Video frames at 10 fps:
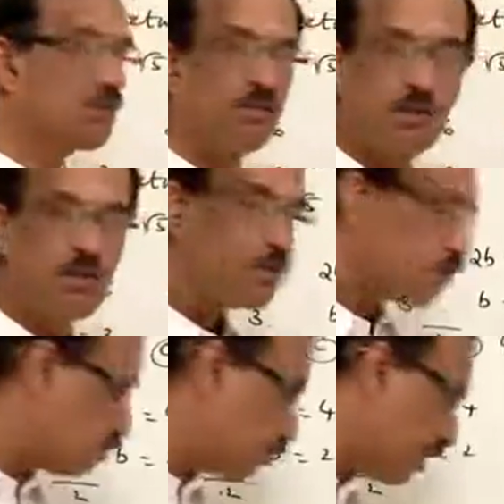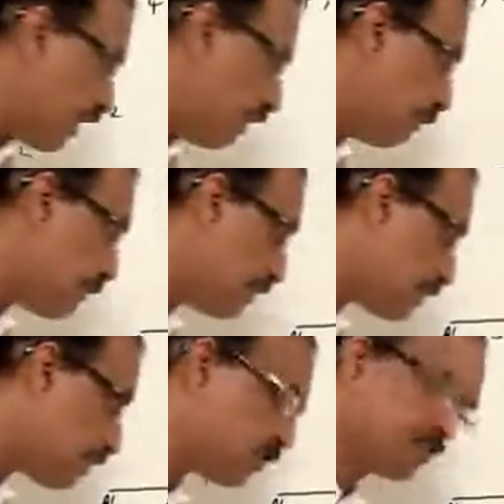2a plus
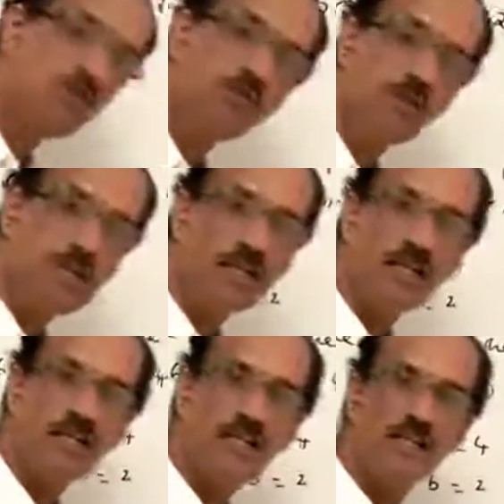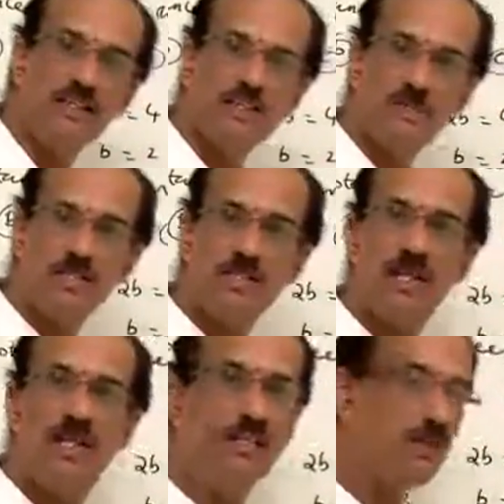2ae. This much length we
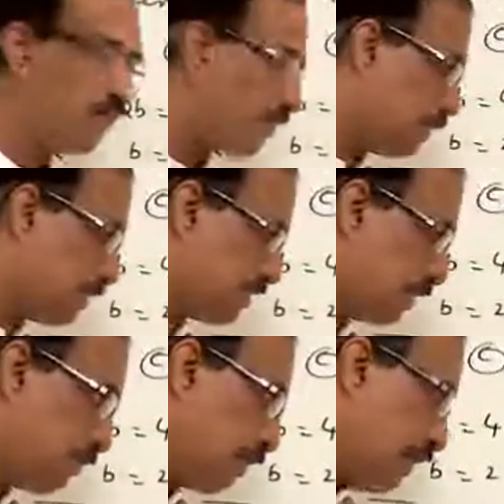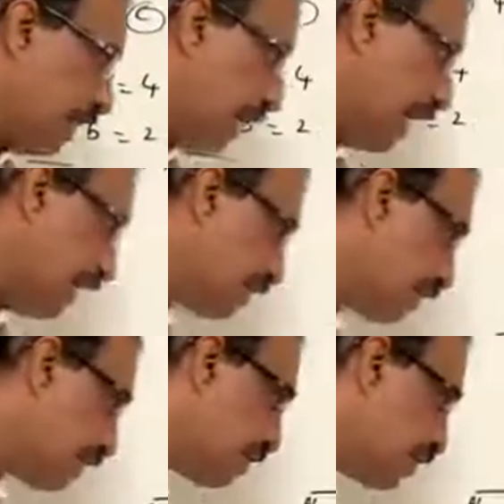must have that. So
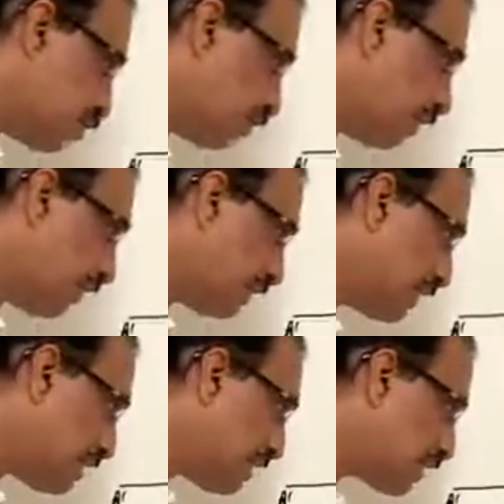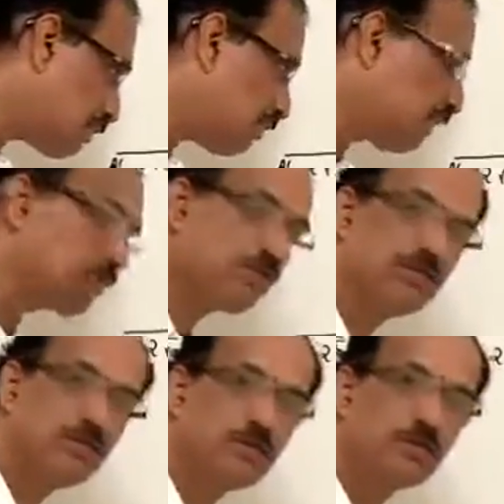for that 6 plus 2 root
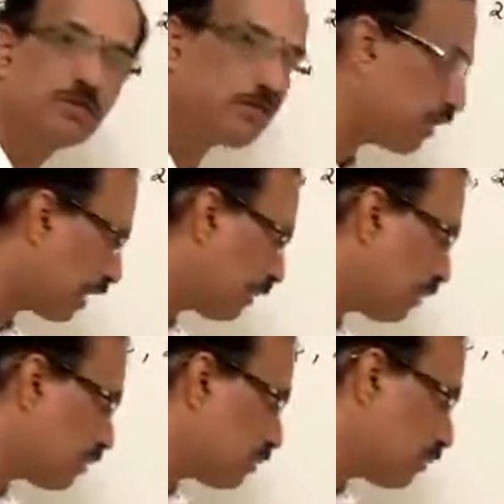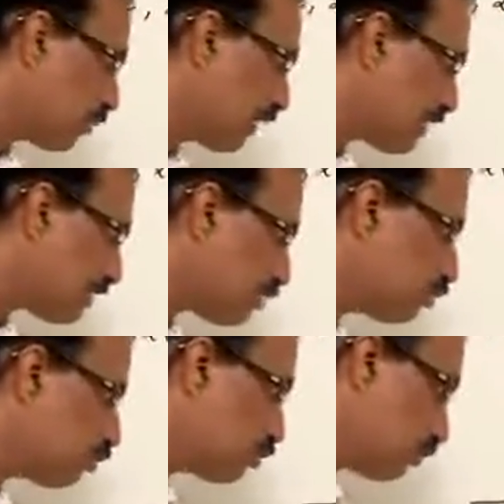5. So one is 2 root
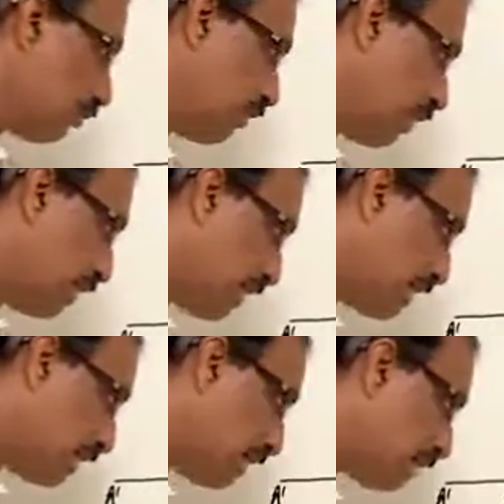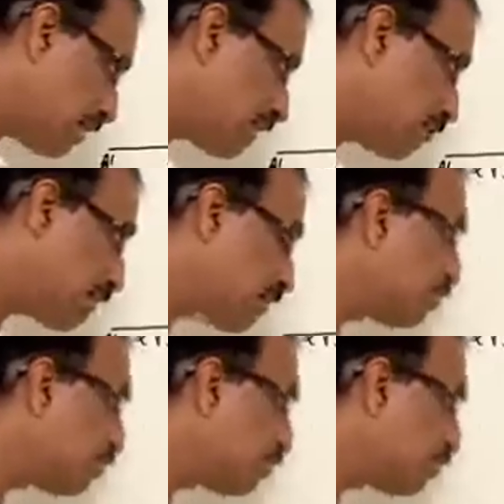5, another is 6 plus 2 root